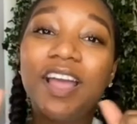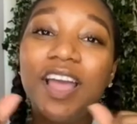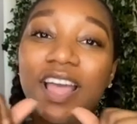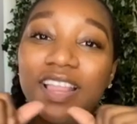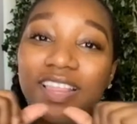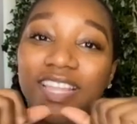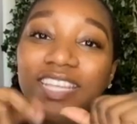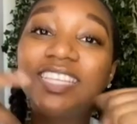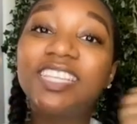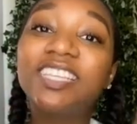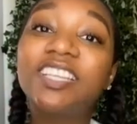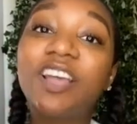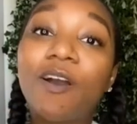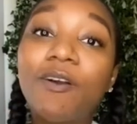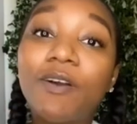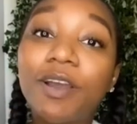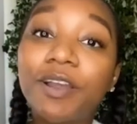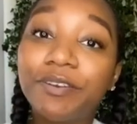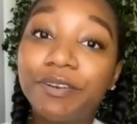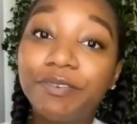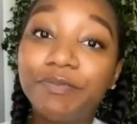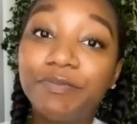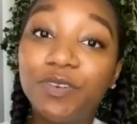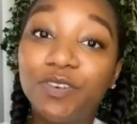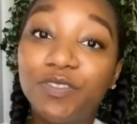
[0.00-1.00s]
this is how I
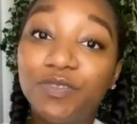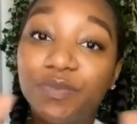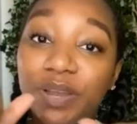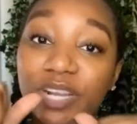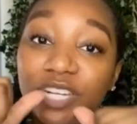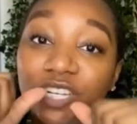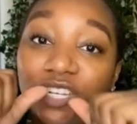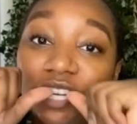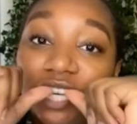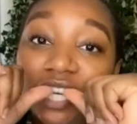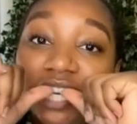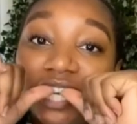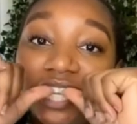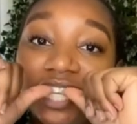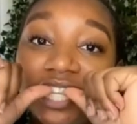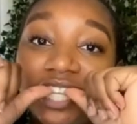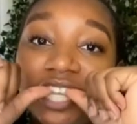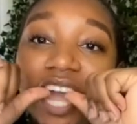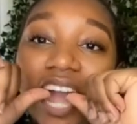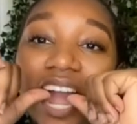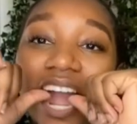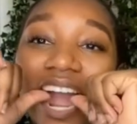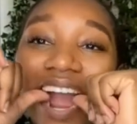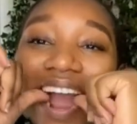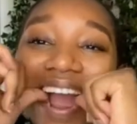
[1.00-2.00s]
remove my trays.
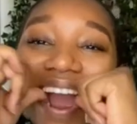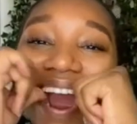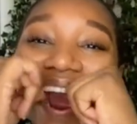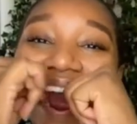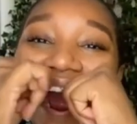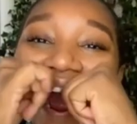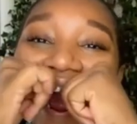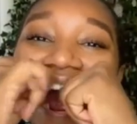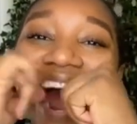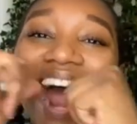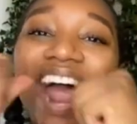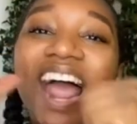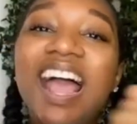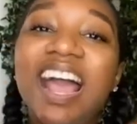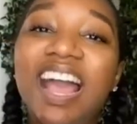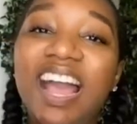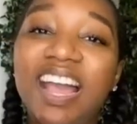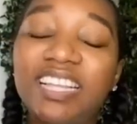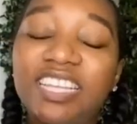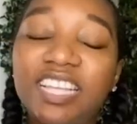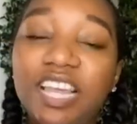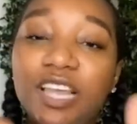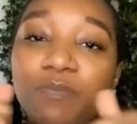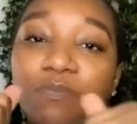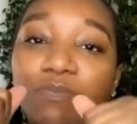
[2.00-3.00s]

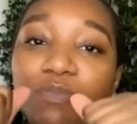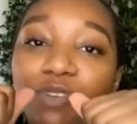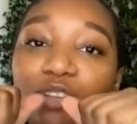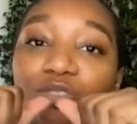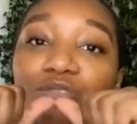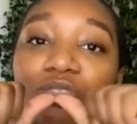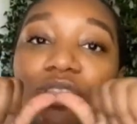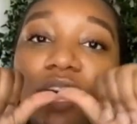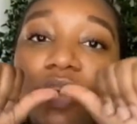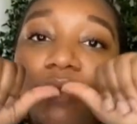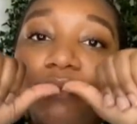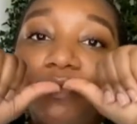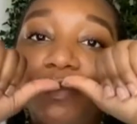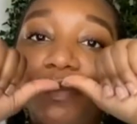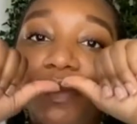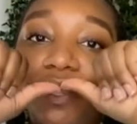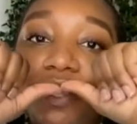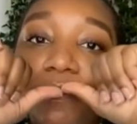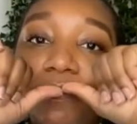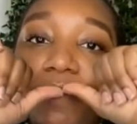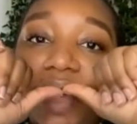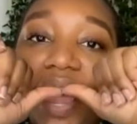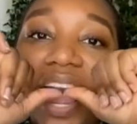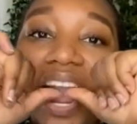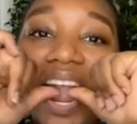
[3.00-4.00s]
I take 2 thumbs, put
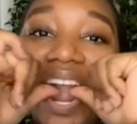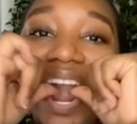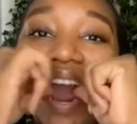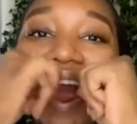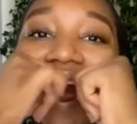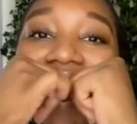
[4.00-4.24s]
them back,